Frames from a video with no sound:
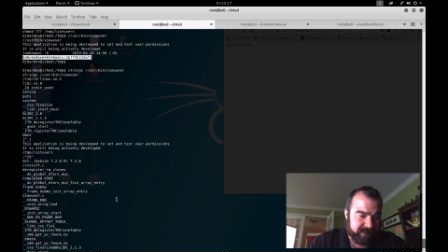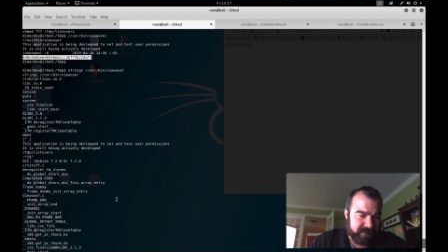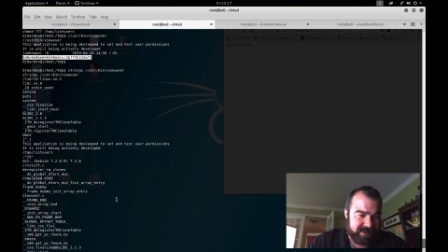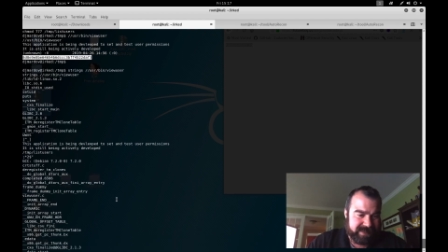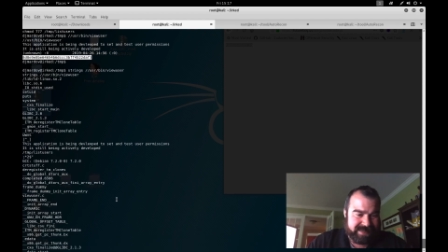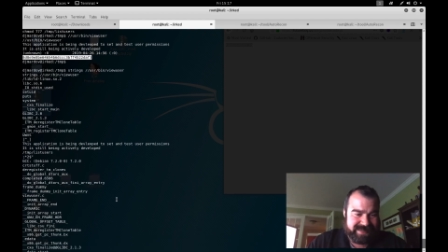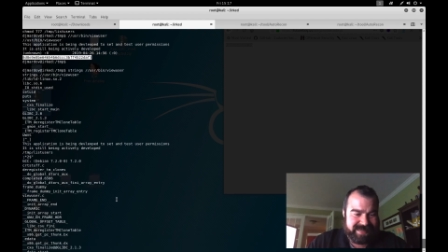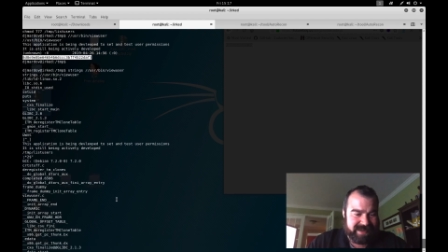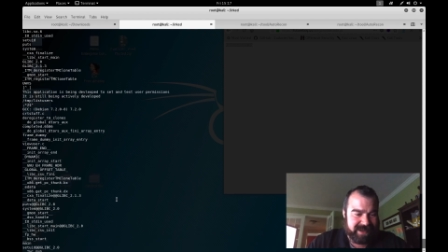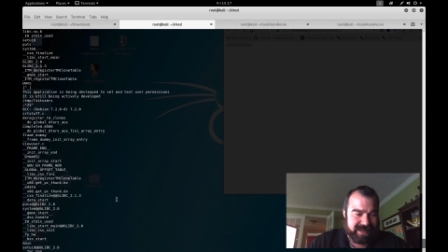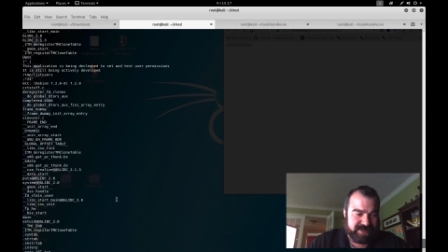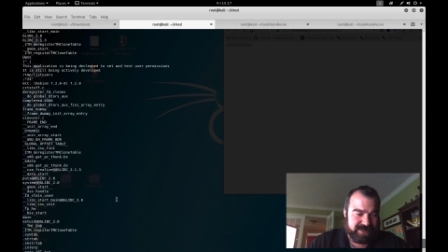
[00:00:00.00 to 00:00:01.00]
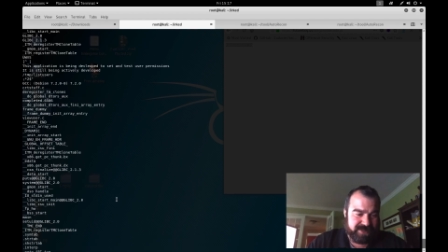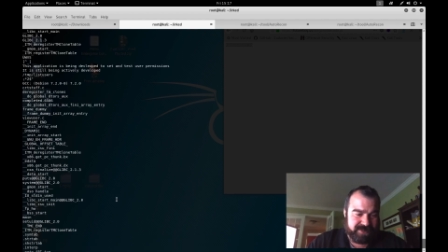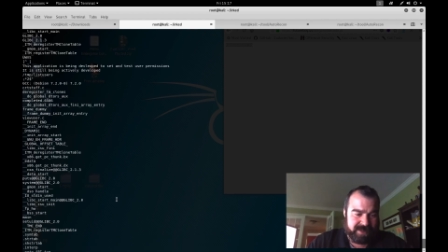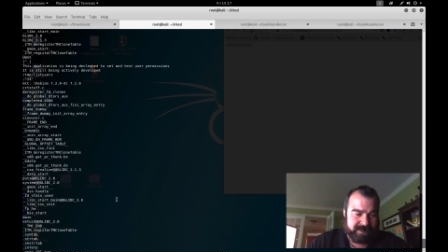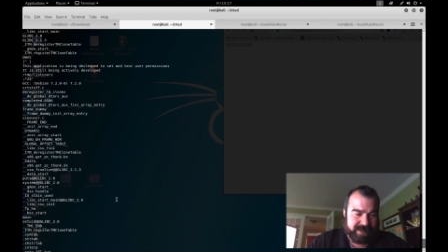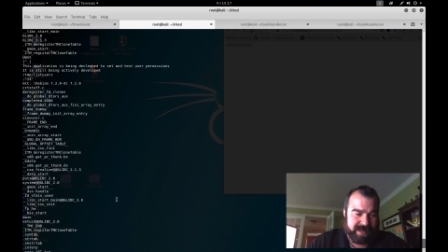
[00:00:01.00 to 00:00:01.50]
This is not
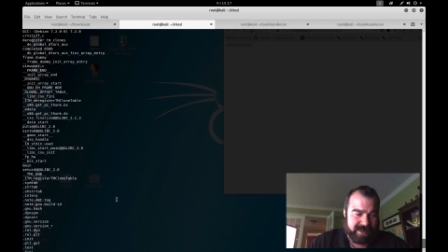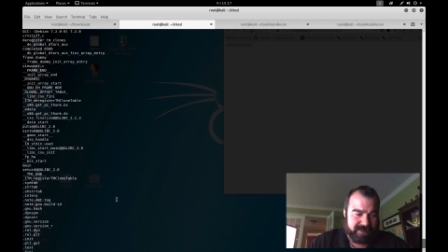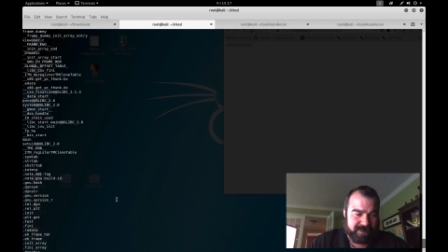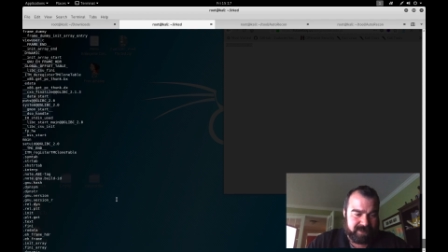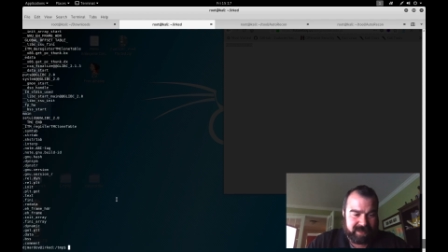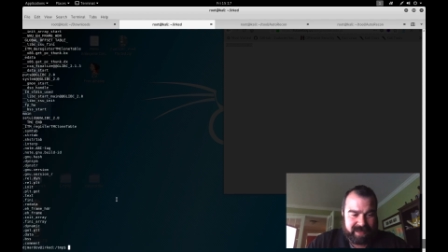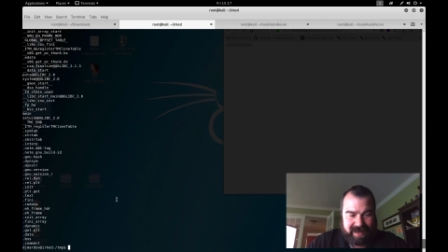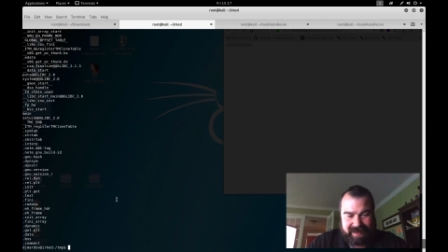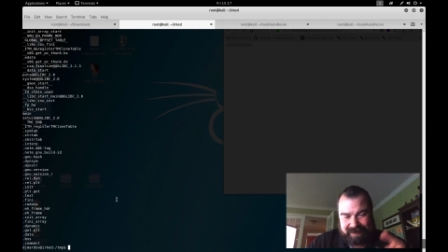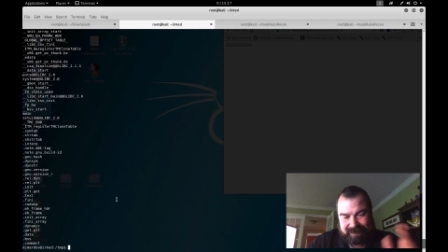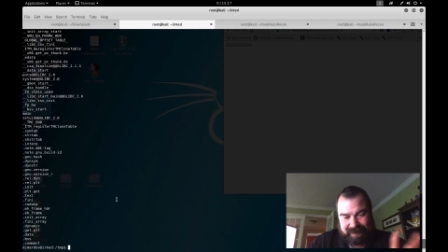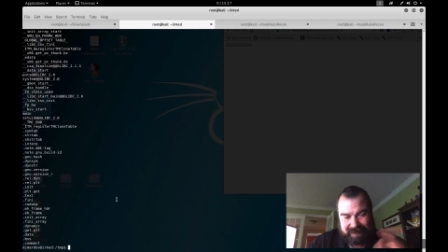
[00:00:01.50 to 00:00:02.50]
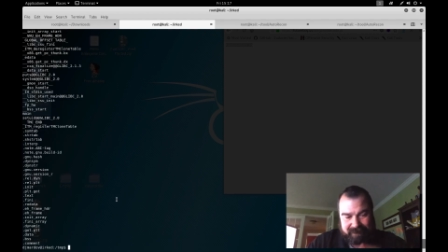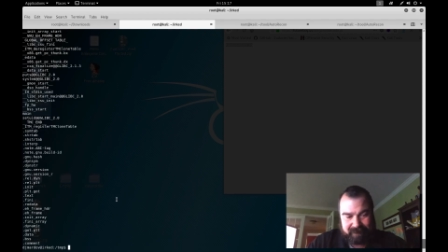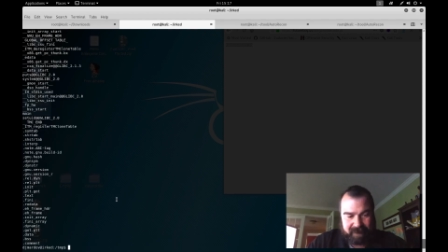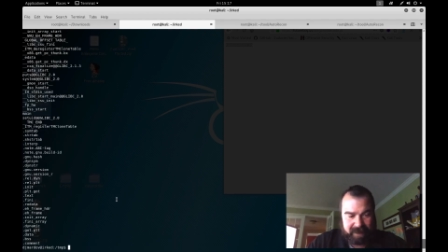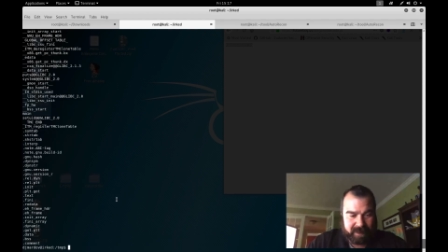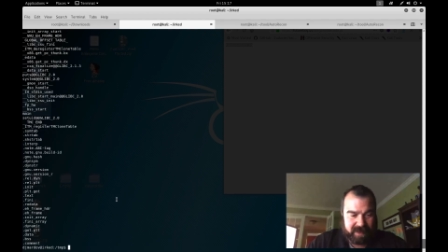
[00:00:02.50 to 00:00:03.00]
extremely helpful. It kind of like
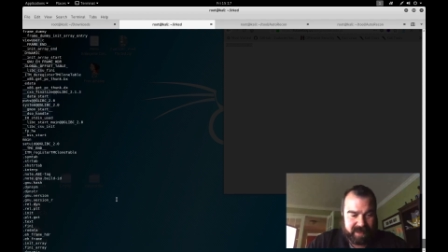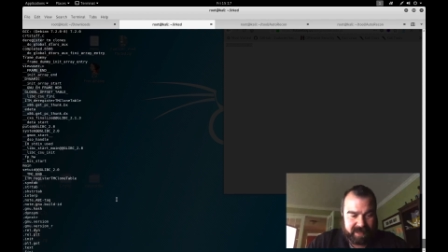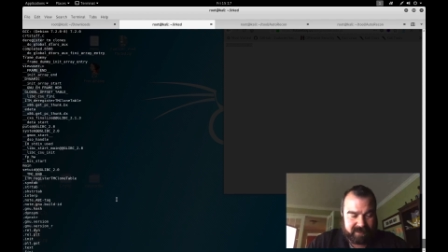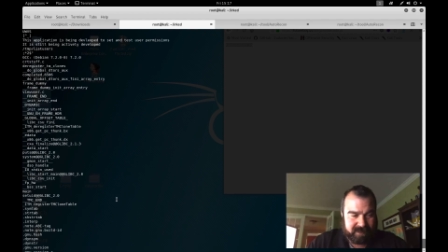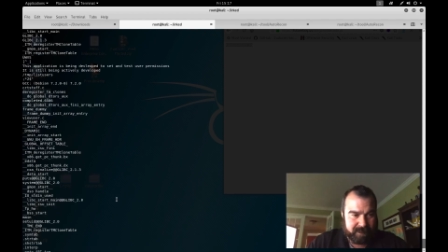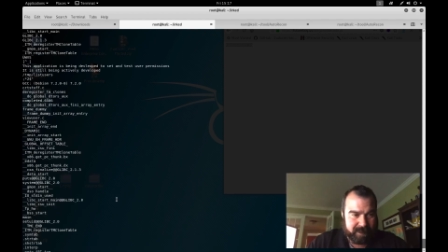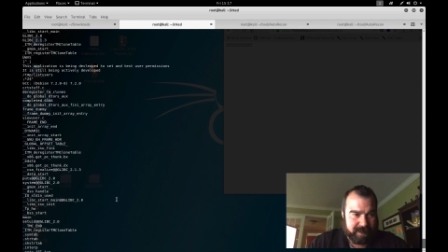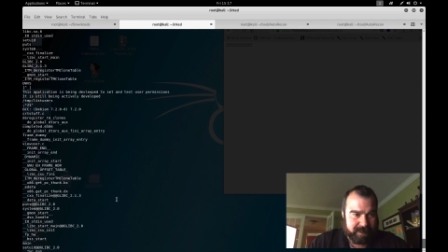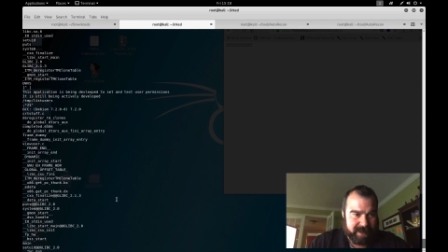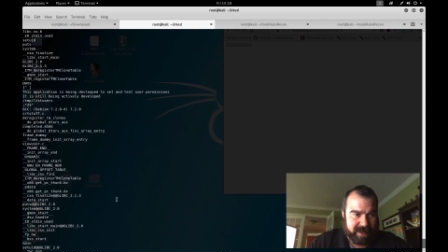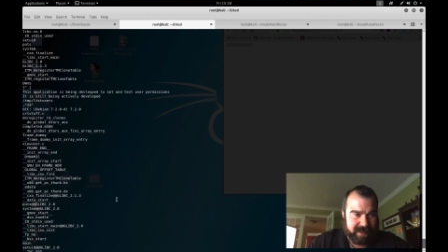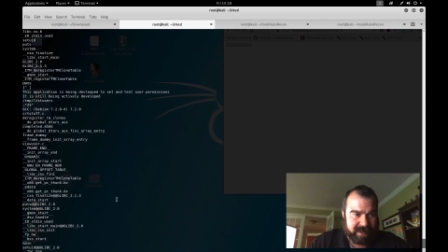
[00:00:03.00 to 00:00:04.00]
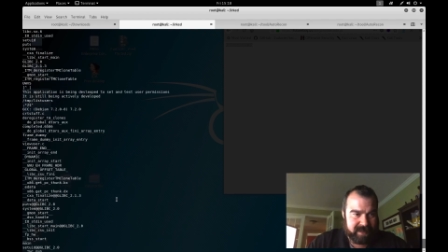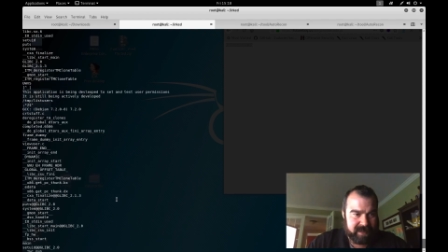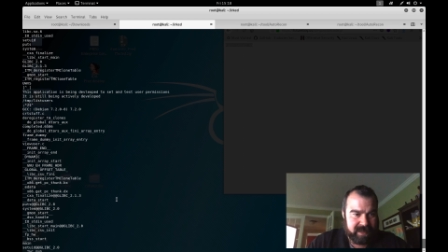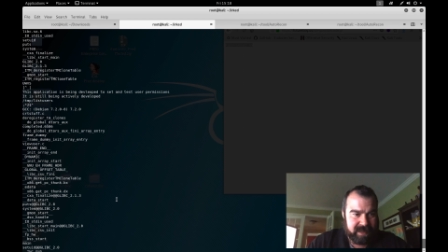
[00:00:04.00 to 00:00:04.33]
made me think a little bit about it.